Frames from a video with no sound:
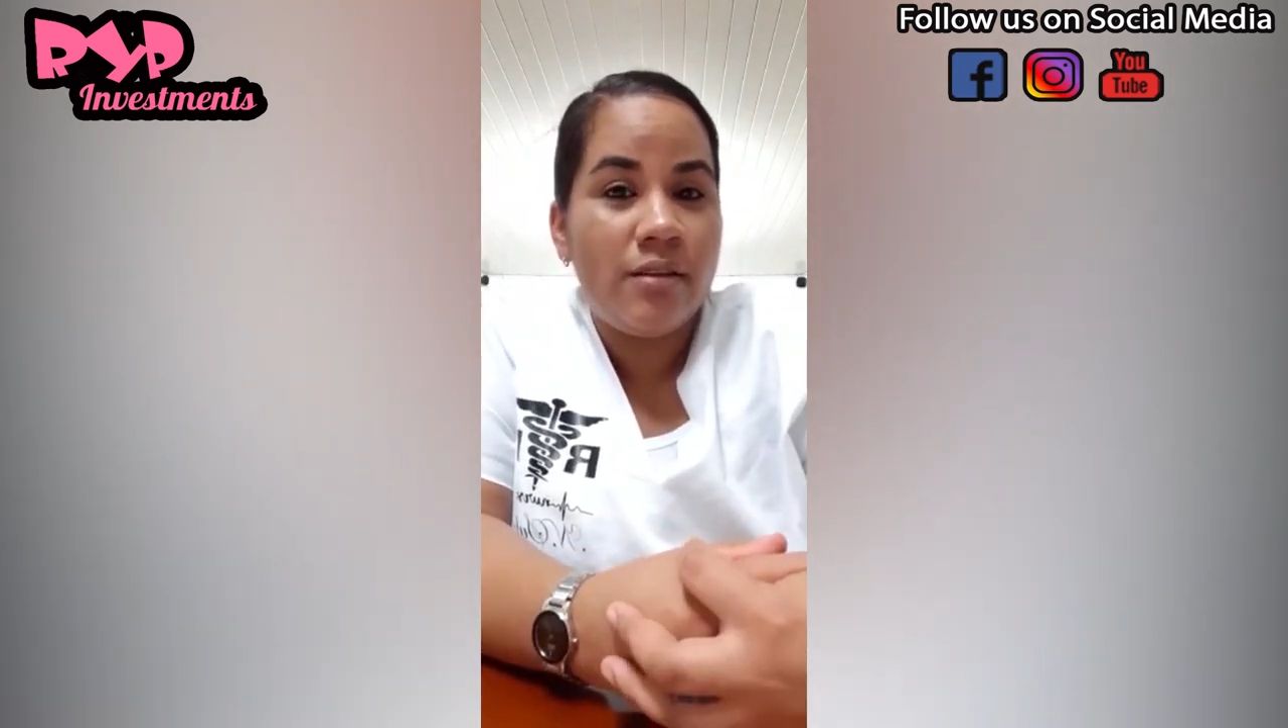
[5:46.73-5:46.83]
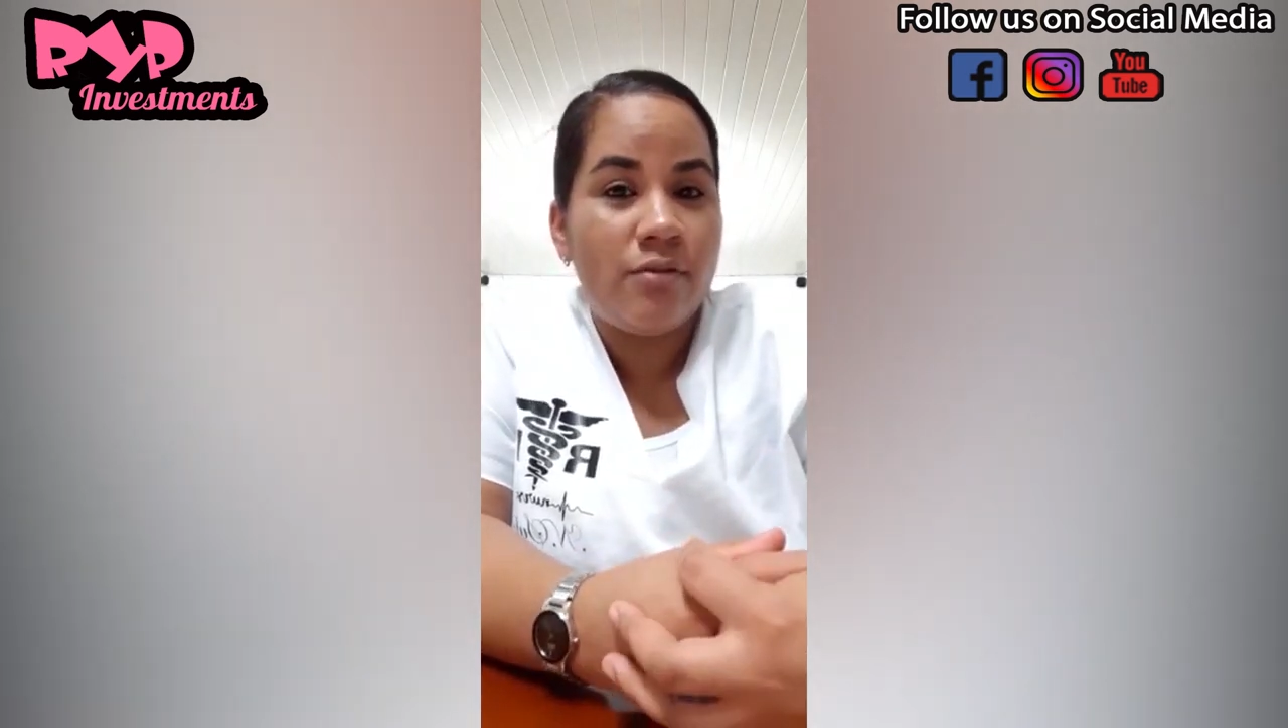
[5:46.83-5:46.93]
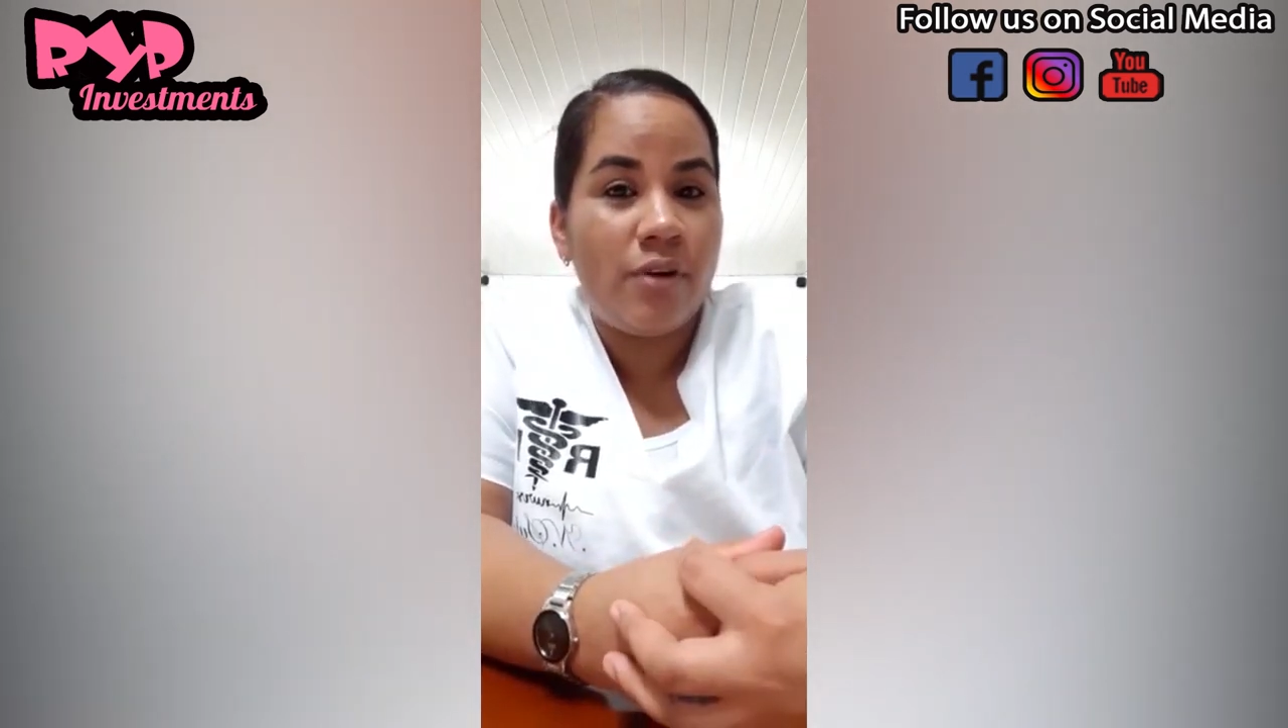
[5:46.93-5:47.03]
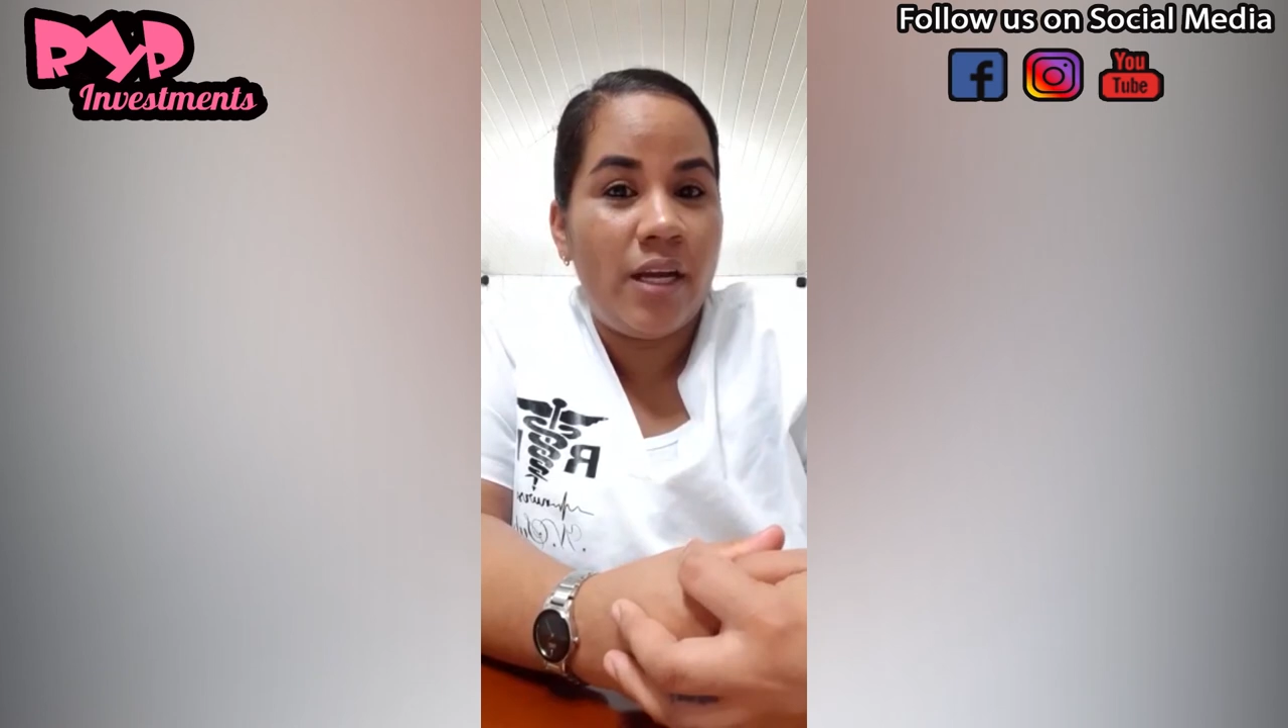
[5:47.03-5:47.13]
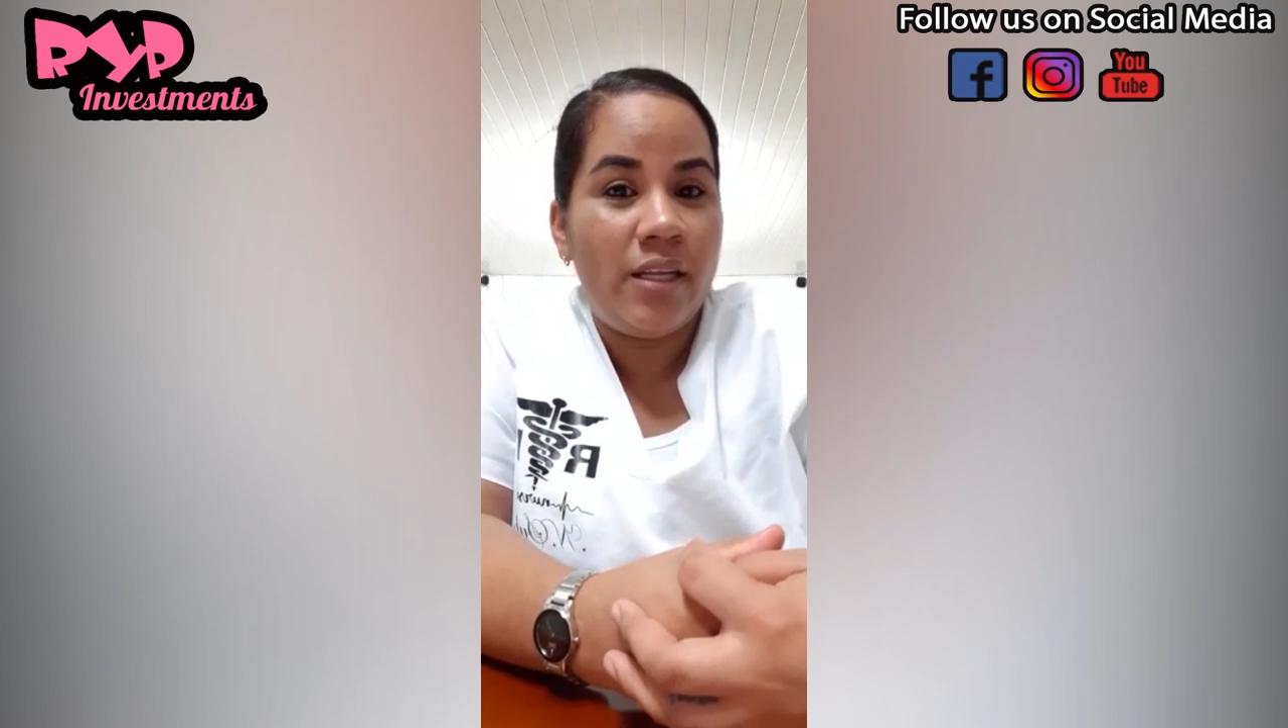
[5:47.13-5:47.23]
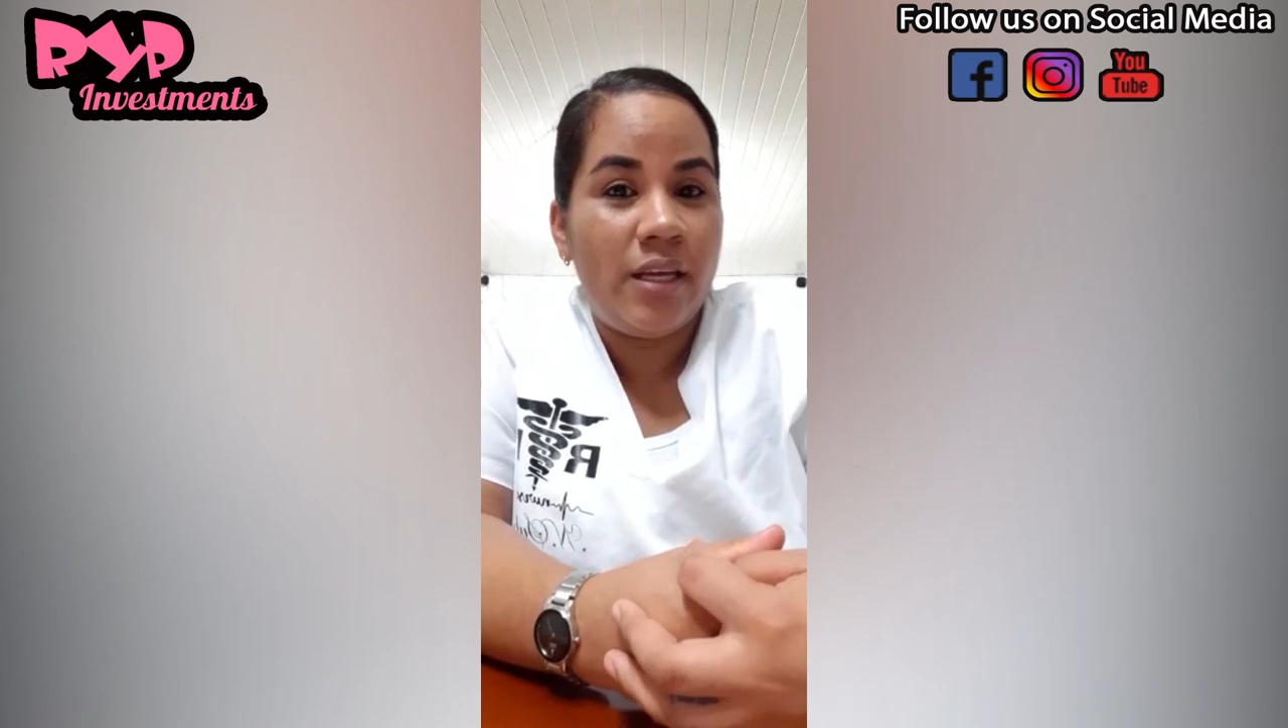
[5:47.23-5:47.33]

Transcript: right?